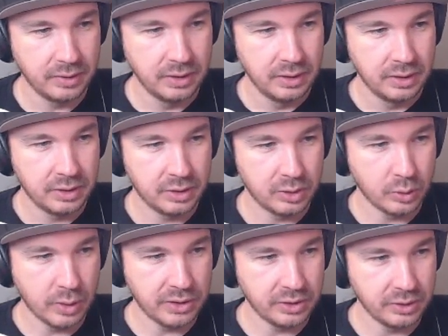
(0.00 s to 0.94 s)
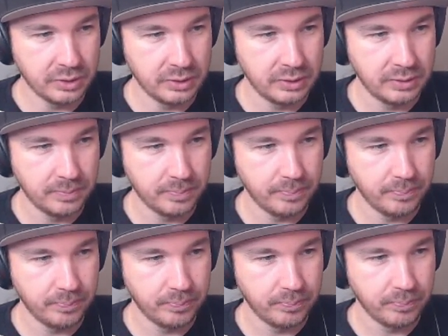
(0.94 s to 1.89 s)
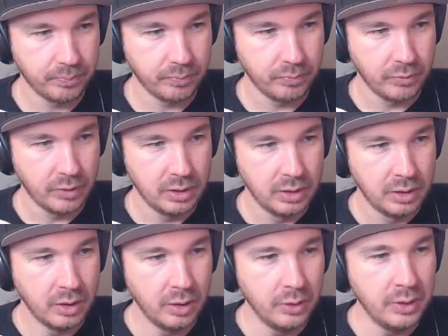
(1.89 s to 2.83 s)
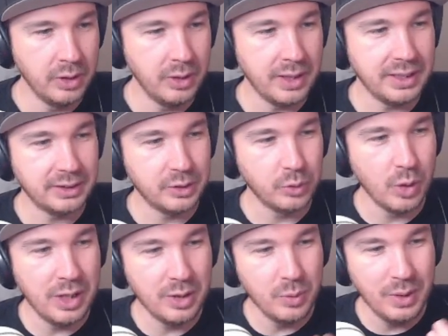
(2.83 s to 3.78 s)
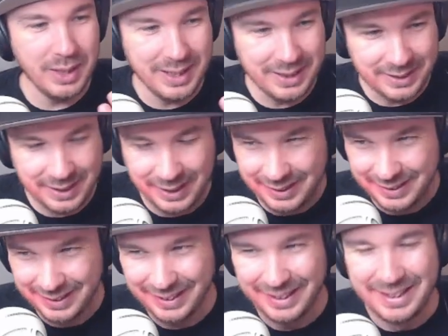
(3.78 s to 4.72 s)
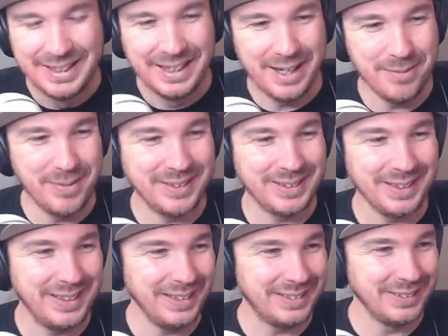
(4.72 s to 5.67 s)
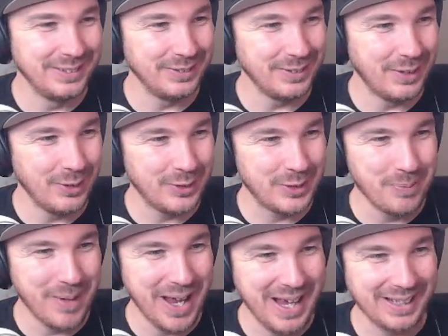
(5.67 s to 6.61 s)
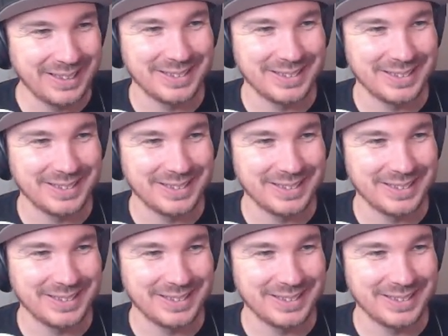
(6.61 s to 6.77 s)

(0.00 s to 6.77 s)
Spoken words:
Stretcher. Oh no, I got the wrong one! I meant to get the Arctibax.